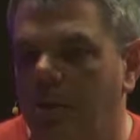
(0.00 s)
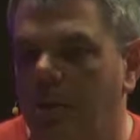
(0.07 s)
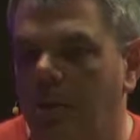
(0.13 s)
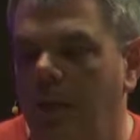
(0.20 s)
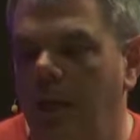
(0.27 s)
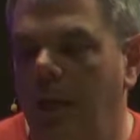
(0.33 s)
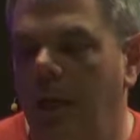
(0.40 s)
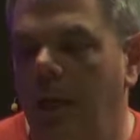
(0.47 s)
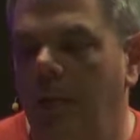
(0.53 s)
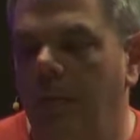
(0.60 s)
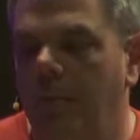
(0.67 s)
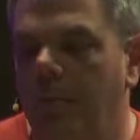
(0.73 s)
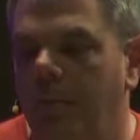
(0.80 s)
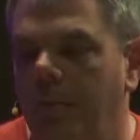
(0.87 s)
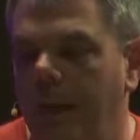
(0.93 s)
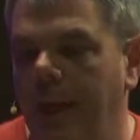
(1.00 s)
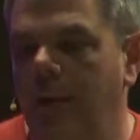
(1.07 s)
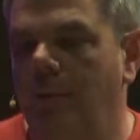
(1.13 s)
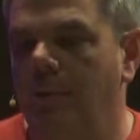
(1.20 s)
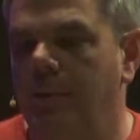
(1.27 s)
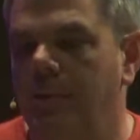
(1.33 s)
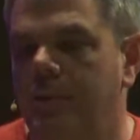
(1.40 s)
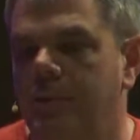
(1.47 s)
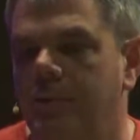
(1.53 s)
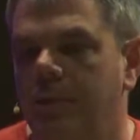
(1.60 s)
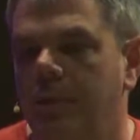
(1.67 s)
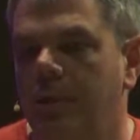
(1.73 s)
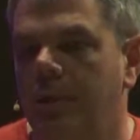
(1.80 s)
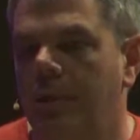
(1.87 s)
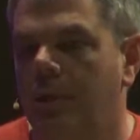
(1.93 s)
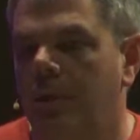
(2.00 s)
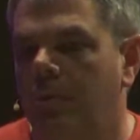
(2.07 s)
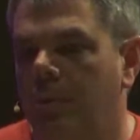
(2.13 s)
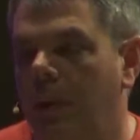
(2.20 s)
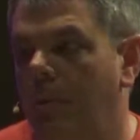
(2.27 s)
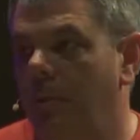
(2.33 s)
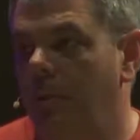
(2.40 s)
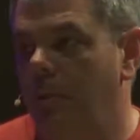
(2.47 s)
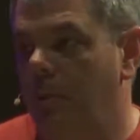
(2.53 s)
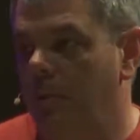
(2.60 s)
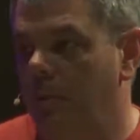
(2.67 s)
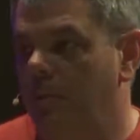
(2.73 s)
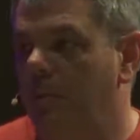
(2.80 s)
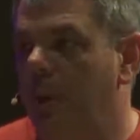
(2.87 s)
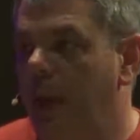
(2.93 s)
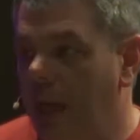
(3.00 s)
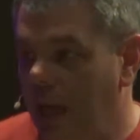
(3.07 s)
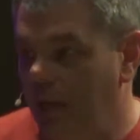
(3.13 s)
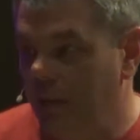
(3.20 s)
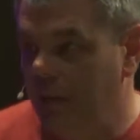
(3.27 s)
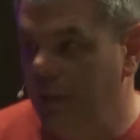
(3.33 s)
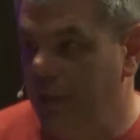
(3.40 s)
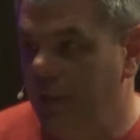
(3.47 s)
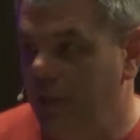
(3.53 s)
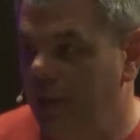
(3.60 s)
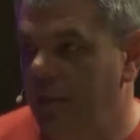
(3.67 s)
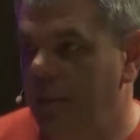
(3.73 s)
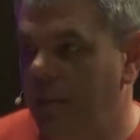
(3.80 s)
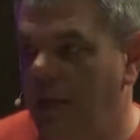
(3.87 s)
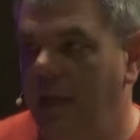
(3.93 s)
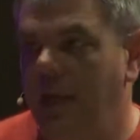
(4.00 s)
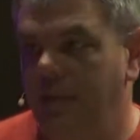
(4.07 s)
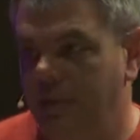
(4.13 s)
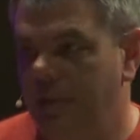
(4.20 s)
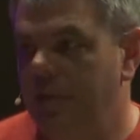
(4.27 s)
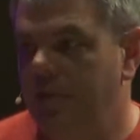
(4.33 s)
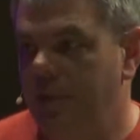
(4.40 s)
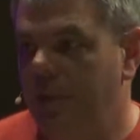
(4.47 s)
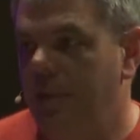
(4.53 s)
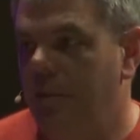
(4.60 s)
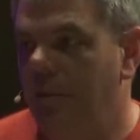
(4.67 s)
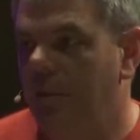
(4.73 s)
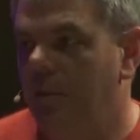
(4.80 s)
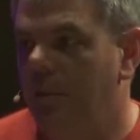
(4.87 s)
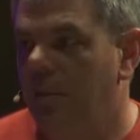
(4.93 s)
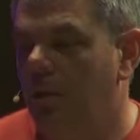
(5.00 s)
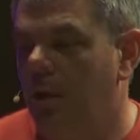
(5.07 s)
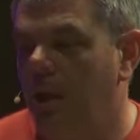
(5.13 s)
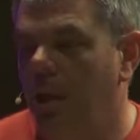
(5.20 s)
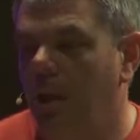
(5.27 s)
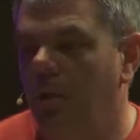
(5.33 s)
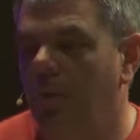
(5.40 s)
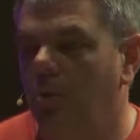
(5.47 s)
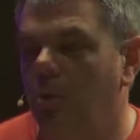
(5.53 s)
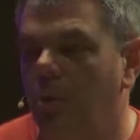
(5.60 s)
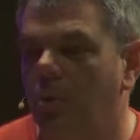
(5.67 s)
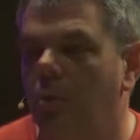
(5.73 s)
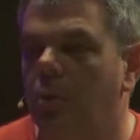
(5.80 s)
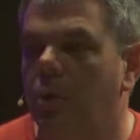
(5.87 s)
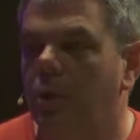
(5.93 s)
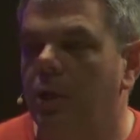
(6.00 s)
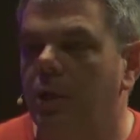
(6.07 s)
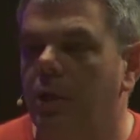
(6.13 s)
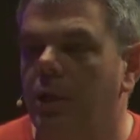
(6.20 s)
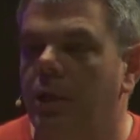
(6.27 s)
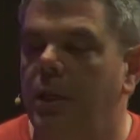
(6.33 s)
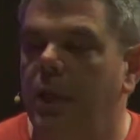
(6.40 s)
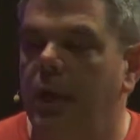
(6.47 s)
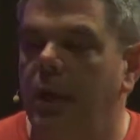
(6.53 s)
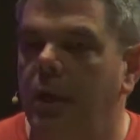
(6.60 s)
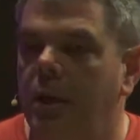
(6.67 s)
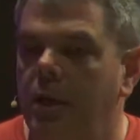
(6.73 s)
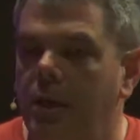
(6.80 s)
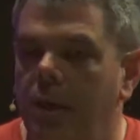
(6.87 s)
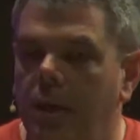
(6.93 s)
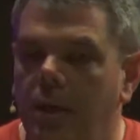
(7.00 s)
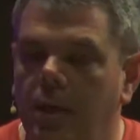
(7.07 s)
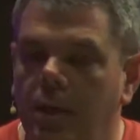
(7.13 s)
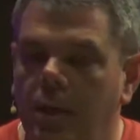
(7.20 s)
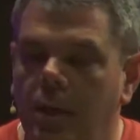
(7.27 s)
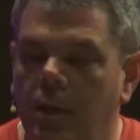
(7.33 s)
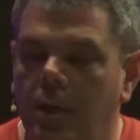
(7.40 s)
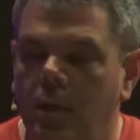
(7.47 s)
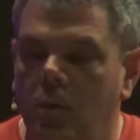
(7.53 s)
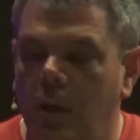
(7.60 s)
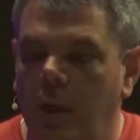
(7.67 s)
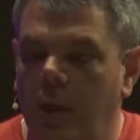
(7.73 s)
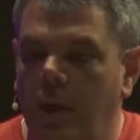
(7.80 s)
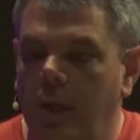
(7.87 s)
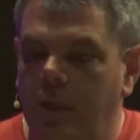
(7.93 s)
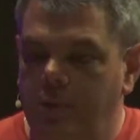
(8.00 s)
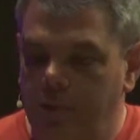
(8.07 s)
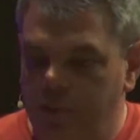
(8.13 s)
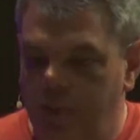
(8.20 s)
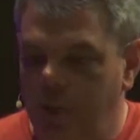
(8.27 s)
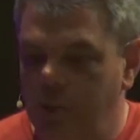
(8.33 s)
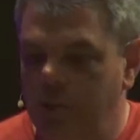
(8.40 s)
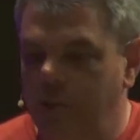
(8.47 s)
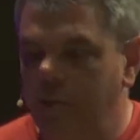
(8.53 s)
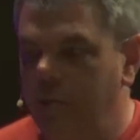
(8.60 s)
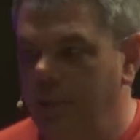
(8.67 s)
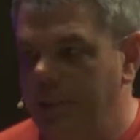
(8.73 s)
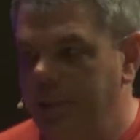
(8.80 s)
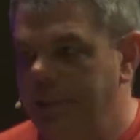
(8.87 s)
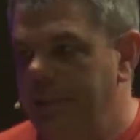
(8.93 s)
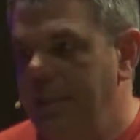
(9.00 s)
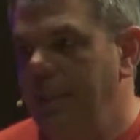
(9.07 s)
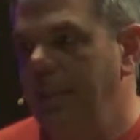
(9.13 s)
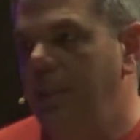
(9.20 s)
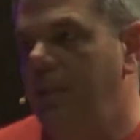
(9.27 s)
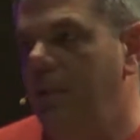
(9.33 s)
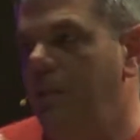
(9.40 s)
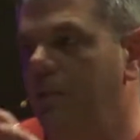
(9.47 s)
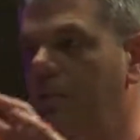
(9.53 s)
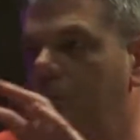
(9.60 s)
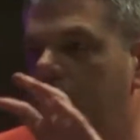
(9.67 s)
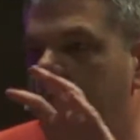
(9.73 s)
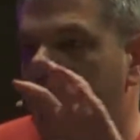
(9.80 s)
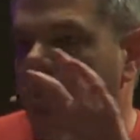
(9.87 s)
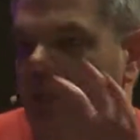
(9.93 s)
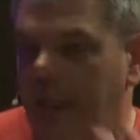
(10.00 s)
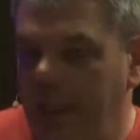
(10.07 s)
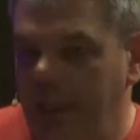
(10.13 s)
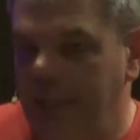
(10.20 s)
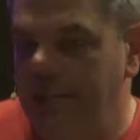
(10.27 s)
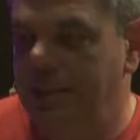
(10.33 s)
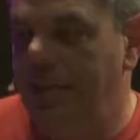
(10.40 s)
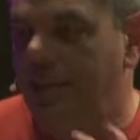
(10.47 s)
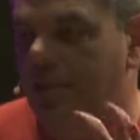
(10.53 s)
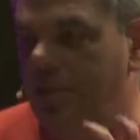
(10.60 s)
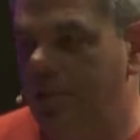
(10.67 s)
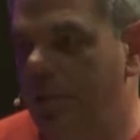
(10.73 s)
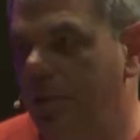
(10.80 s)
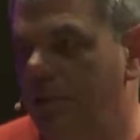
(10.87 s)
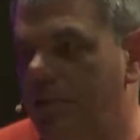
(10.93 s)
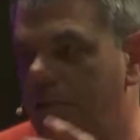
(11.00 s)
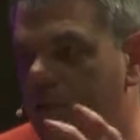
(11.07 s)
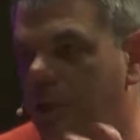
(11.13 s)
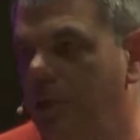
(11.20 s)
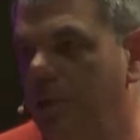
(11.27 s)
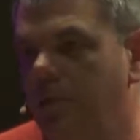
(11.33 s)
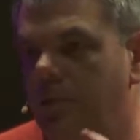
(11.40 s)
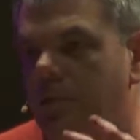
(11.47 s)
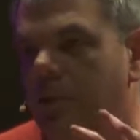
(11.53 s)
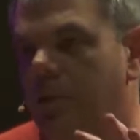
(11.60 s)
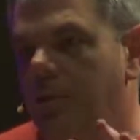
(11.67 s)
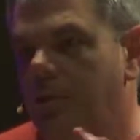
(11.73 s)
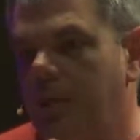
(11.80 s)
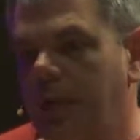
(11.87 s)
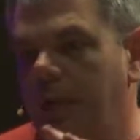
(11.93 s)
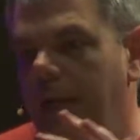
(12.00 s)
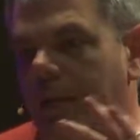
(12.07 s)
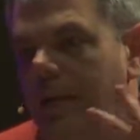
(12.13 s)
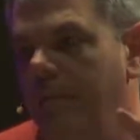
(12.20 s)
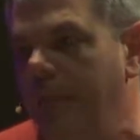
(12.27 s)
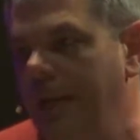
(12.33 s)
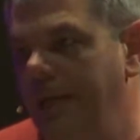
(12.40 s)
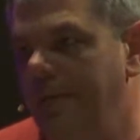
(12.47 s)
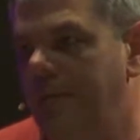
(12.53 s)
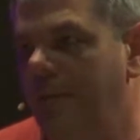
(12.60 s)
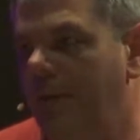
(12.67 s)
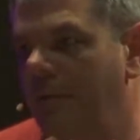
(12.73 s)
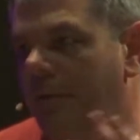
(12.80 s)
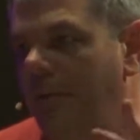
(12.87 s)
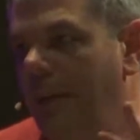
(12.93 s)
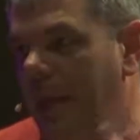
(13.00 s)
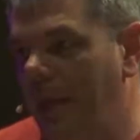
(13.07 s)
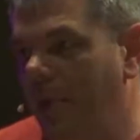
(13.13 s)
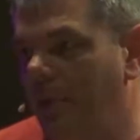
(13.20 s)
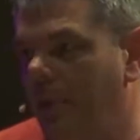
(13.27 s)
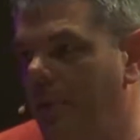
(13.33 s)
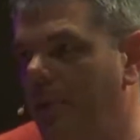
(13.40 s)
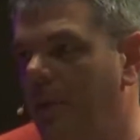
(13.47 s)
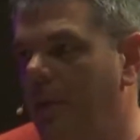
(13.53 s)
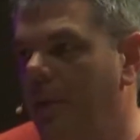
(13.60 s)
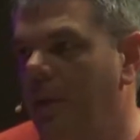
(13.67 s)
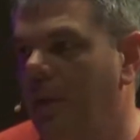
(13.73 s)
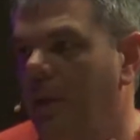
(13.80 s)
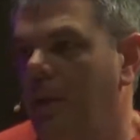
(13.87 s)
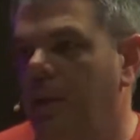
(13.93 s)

That was probably the worst poverty I'd ever seen. Mm-hmm. We were working in an area where a church from the city was starting a church kind of at the basin of a mountain. Mm-hmm.